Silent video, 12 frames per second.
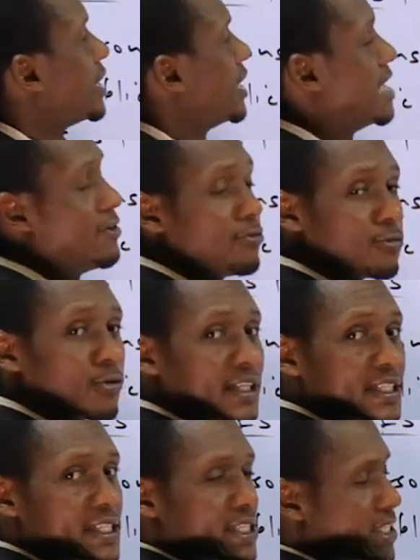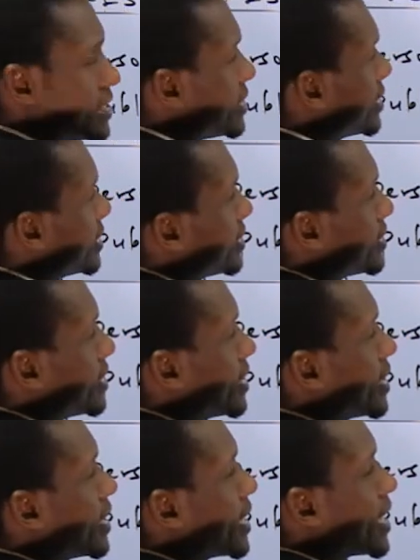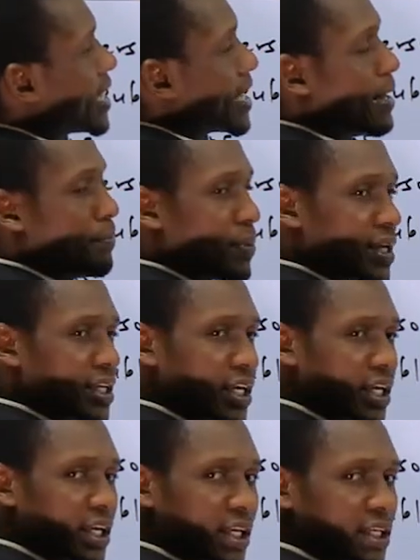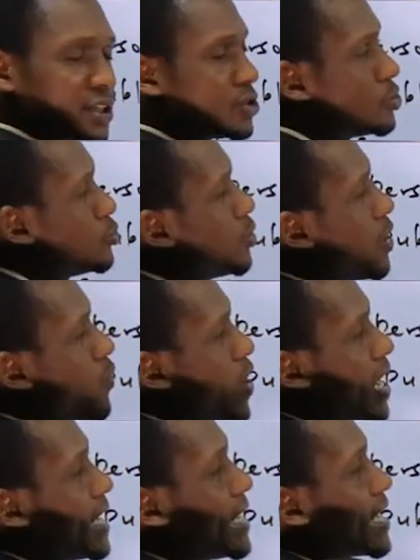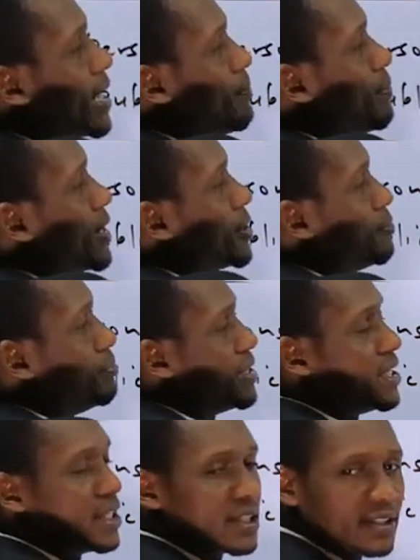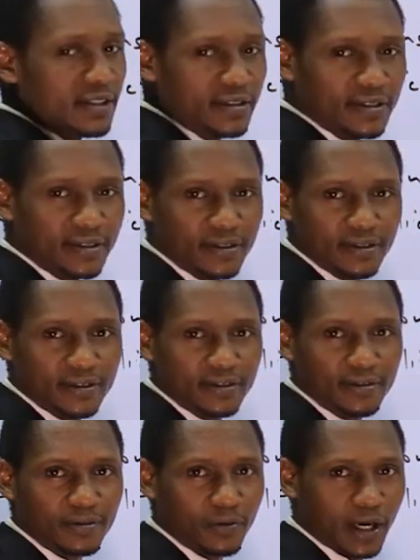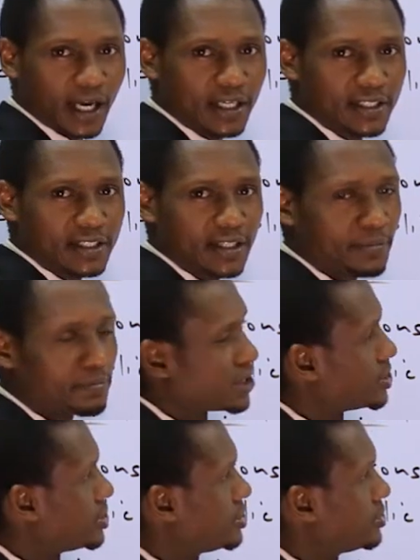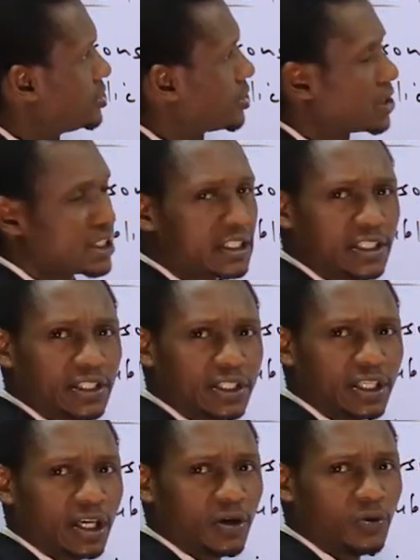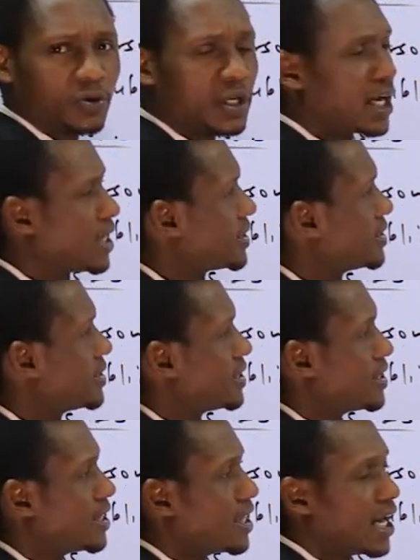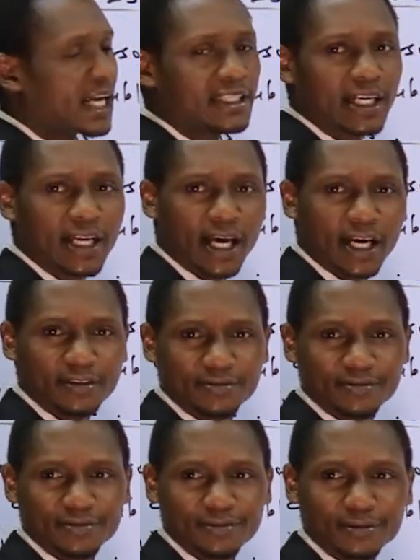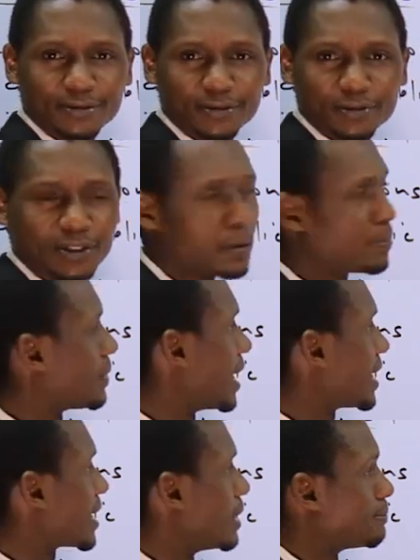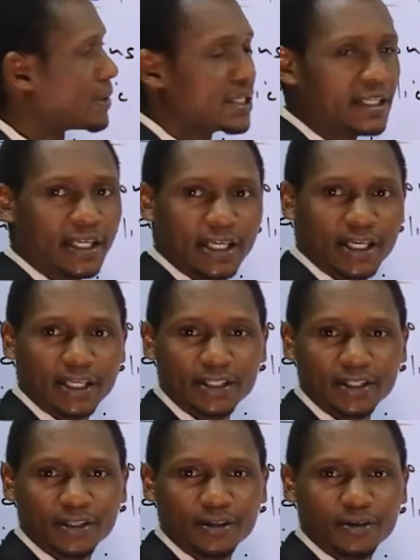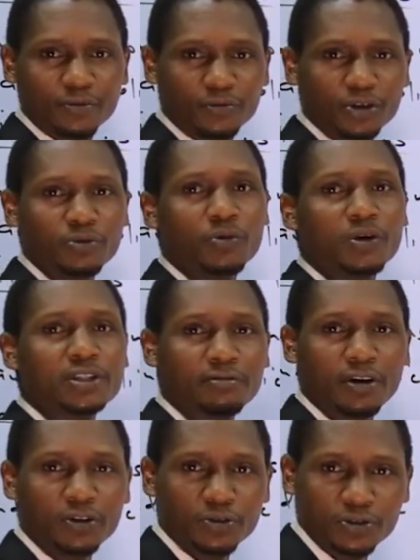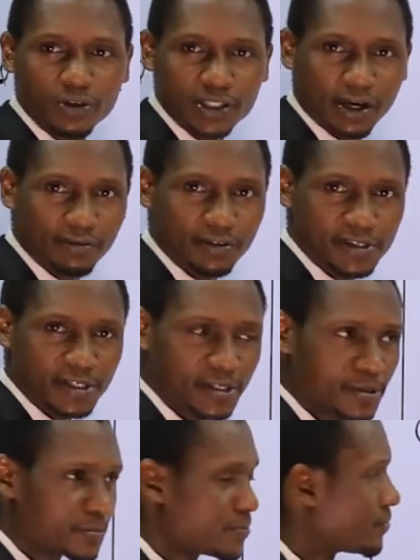Influences Company A to award Company B, where he is a majority shareholder, a tender to supply Company A with whatever goods or services.